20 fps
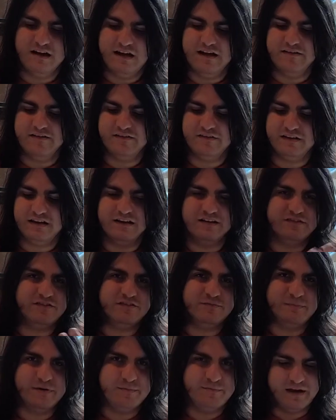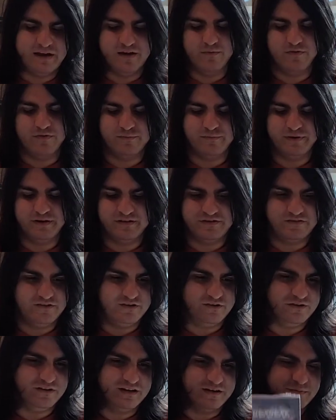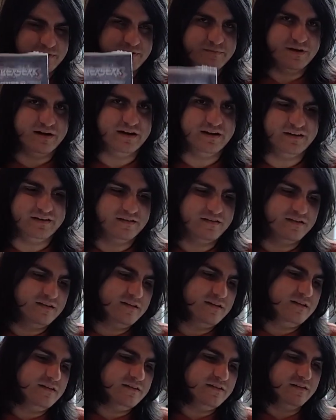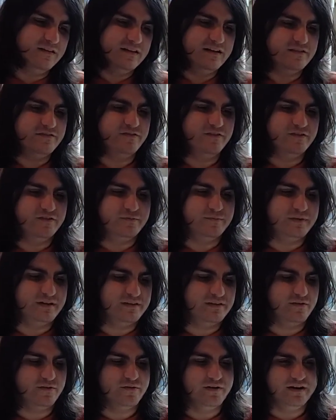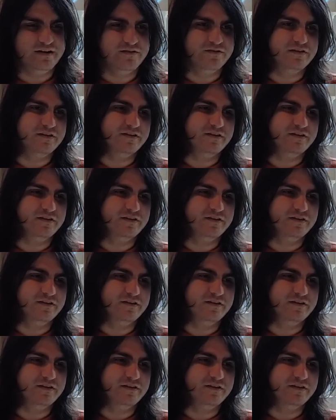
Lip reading: as kind of just me paying respects, you know, like me buying the last volume that the creator